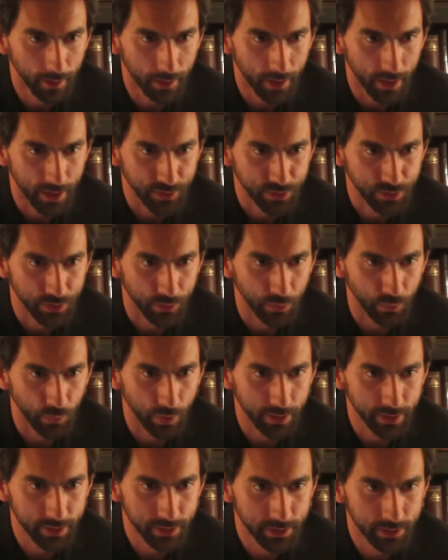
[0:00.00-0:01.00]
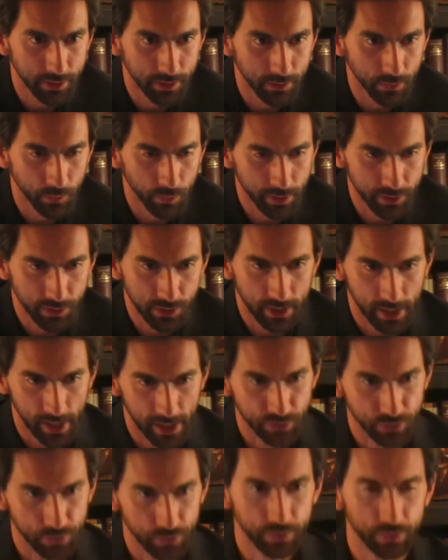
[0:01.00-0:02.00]
And so what is the
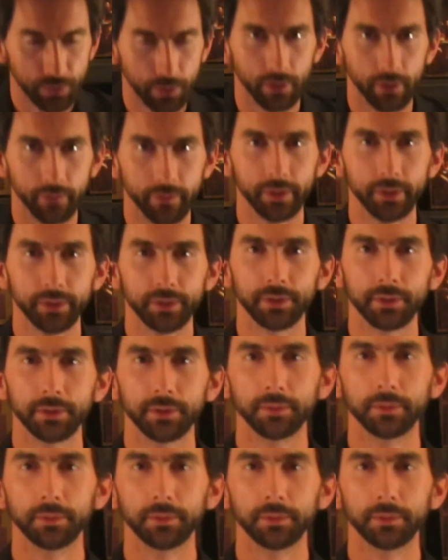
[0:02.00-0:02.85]
answer to all this?